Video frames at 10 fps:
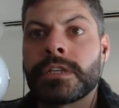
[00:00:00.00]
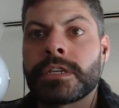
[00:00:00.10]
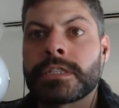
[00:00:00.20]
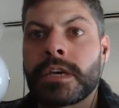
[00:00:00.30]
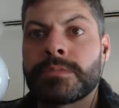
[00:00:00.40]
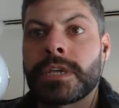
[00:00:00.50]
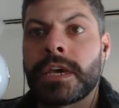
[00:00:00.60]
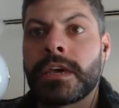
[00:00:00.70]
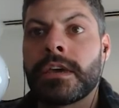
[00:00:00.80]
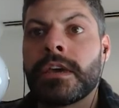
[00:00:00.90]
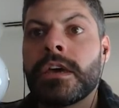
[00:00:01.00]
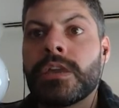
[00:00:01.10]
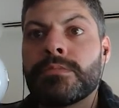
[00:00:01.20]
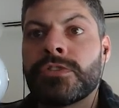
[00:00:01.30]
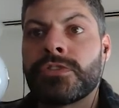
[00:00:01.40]
accept A
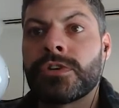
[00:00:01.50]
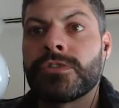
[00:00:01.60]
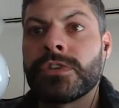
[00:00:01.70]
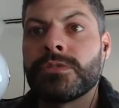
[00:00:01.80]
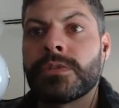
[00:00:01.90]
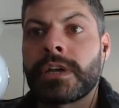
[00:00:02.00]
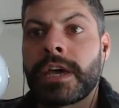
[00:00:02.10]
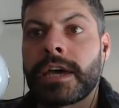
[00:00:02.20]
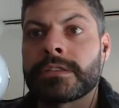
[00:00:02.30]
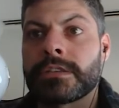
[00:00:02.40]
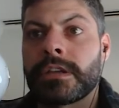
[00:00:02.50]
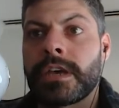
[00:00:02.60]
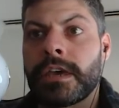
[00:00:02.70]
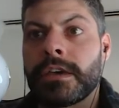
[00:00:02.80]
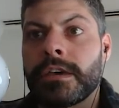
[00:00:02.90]
before v1 acts on
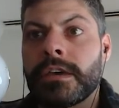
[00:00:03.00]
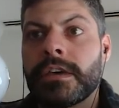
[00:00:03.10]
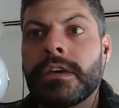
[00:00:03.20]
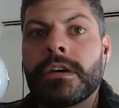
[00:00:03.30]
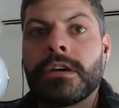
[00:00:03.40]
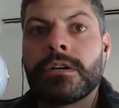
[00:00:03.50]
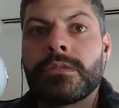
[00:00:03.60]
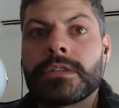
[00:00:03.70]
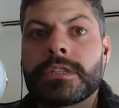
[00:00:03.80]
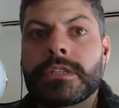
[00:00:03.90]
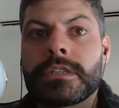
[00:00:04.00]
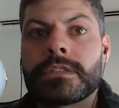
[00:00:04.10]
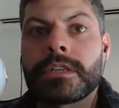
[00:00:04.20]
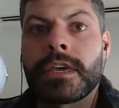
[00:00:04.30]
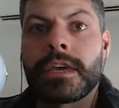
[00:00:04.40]
A. Once this is
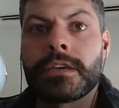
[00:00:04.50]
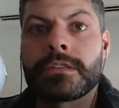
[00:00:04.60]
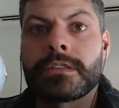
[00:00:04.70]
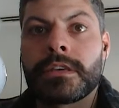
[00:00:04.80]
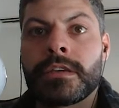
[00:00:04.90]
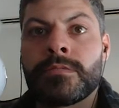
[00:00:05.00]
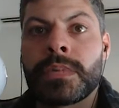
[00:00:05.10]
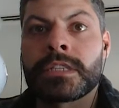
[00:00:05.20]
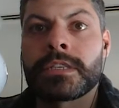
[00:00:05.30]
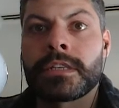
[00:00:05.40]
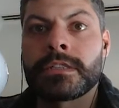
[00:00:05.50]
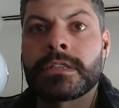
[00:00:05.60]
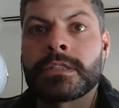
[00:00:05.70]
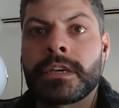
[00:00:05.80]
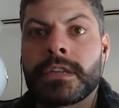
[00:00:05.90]
the case, it makes sense to
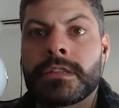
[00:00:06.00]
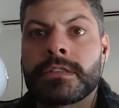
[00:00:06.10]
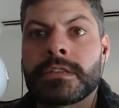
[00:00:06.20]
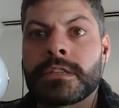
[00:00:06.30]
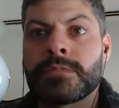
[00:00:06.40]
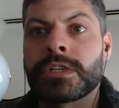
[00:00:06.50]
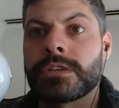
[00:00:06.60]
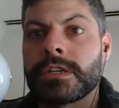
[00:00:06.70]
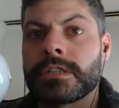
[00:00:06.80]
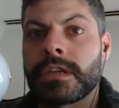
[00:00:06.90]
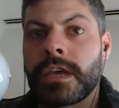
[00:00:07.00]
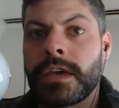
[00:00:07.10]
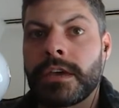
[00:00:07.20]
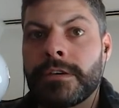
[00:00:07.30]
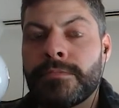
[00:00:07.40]
say the system agrees on
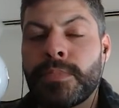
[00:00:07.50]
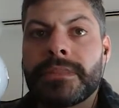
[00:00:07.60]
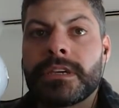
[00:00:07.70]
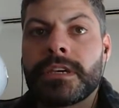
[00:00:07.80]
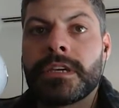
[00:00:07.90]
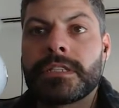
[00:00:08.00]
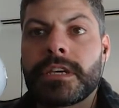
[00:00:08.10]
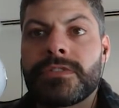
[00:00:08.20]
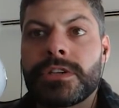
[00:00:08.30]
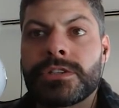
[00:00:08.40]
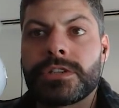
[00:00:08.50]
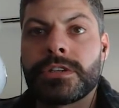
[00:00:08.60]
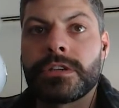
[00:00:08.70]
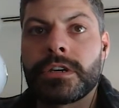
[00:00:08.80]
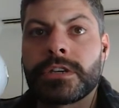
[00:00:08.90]
A. Definition:
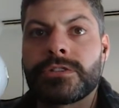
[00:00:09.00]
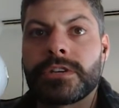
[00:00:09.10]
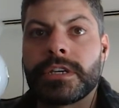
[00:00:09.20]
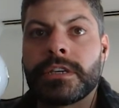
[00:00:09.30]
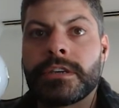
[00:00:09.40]
agree.